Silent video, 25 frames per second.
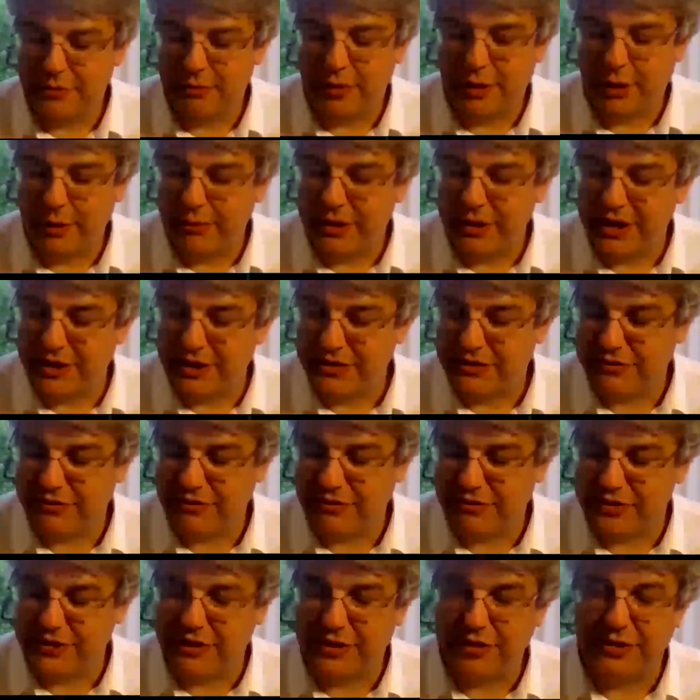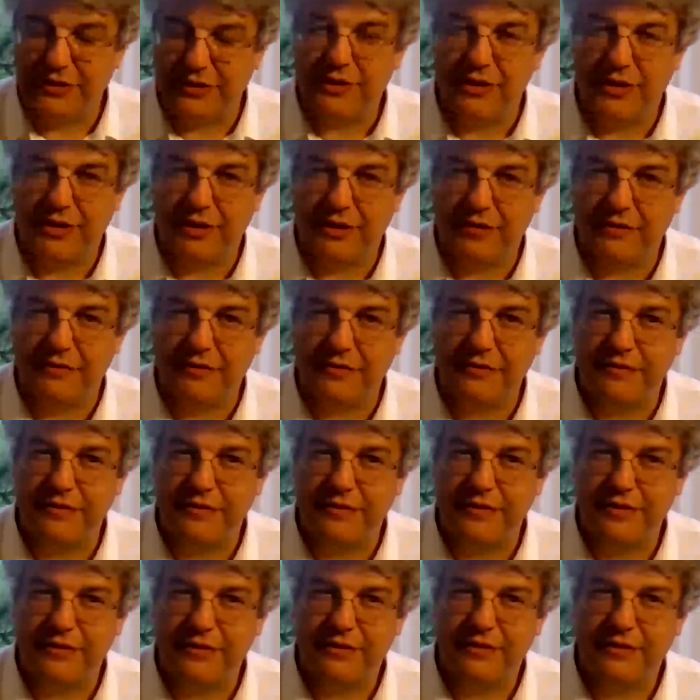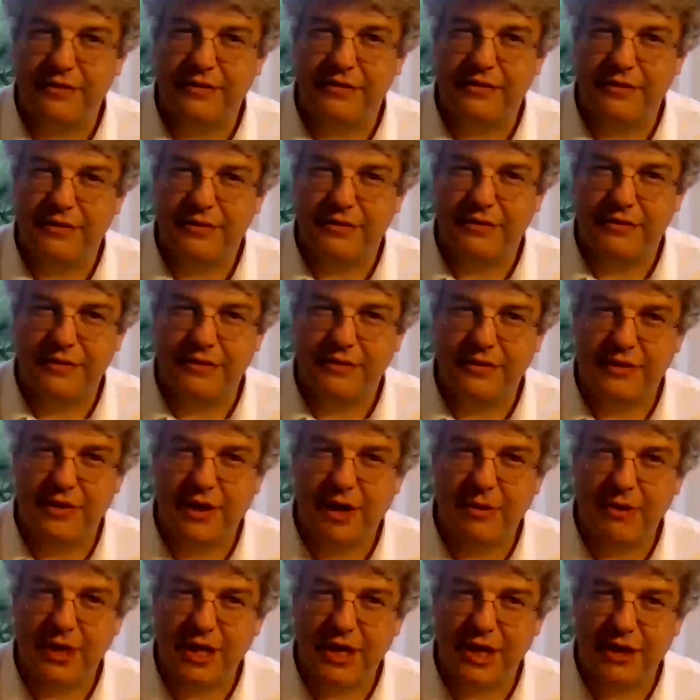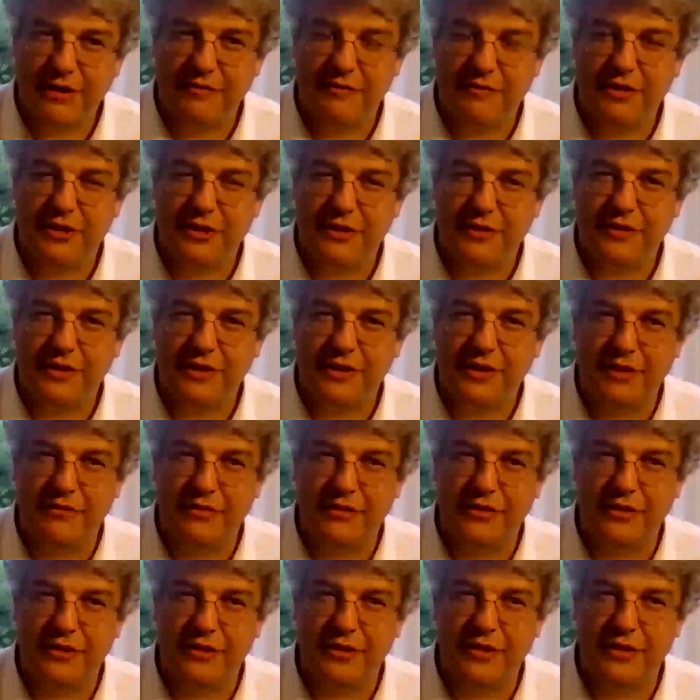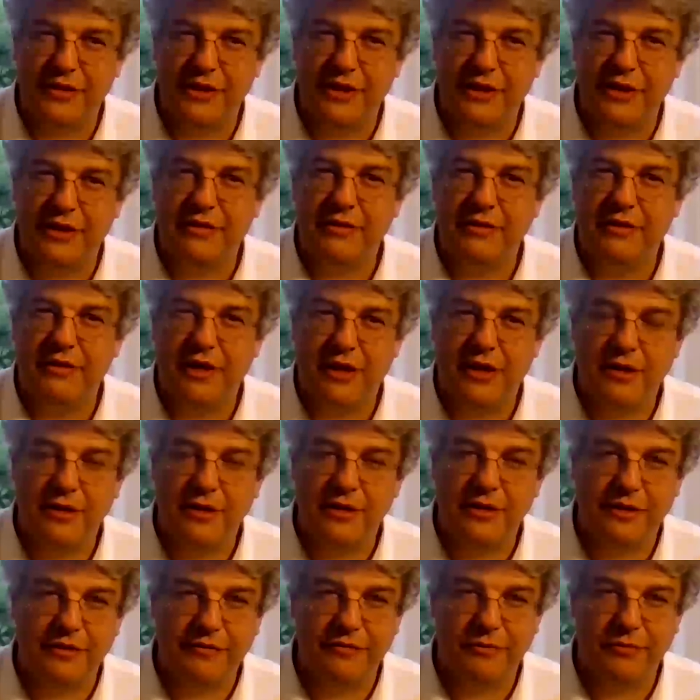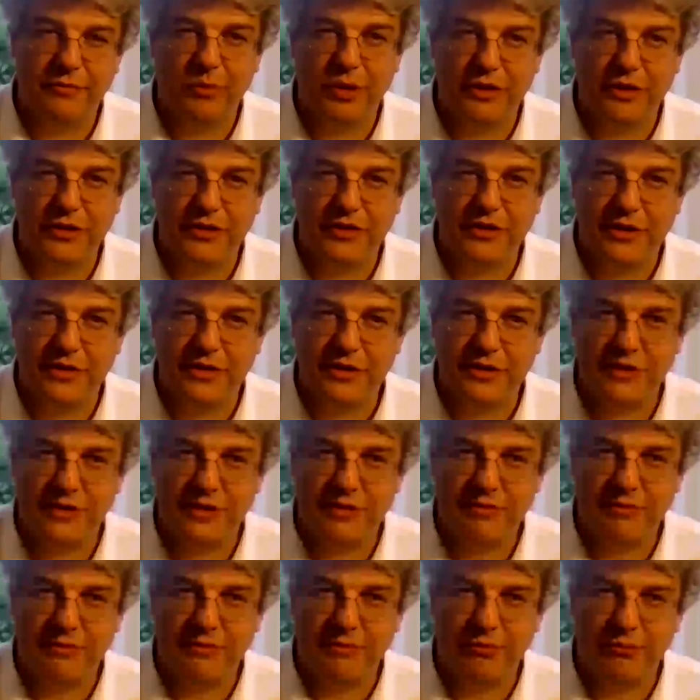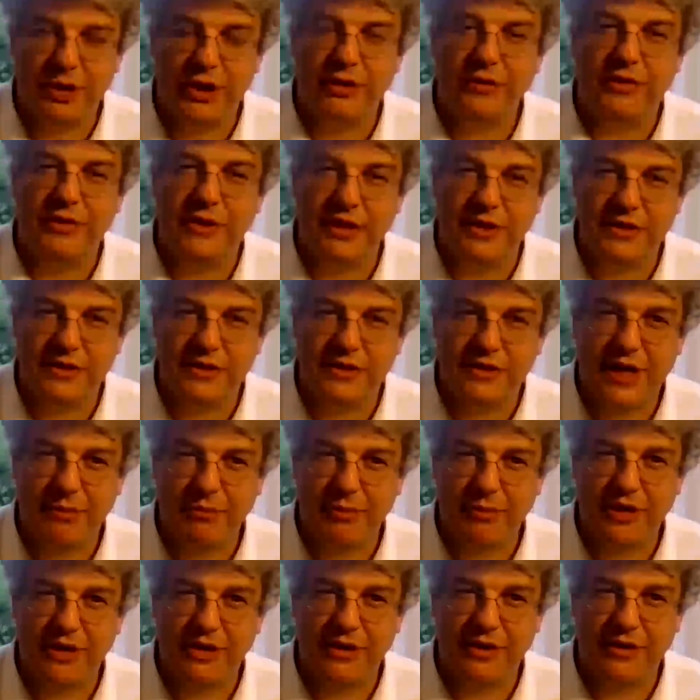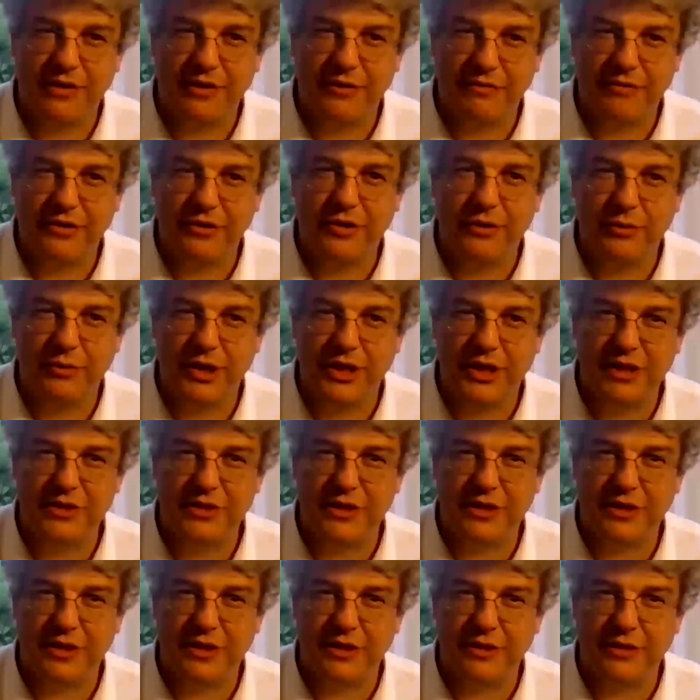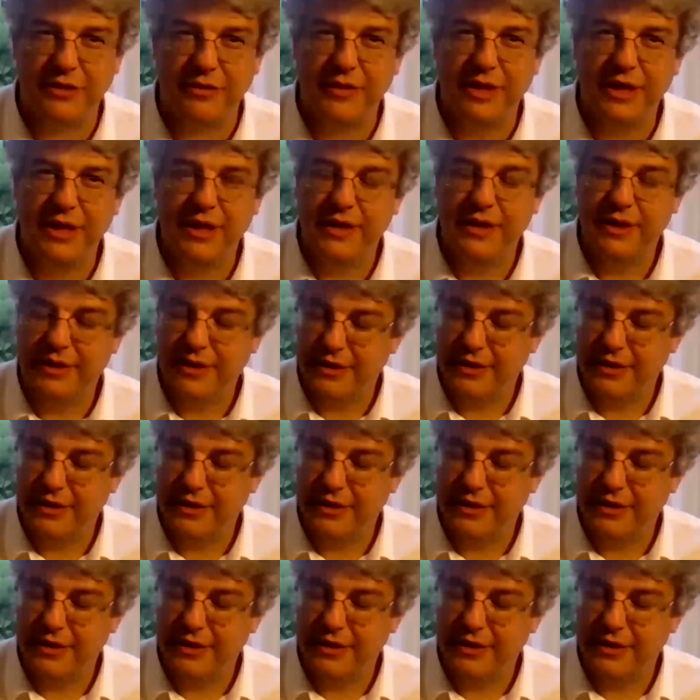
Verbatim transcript: is probably as a result of coming out of lockdown too early, a whole lot of protests happening a few weeks ago.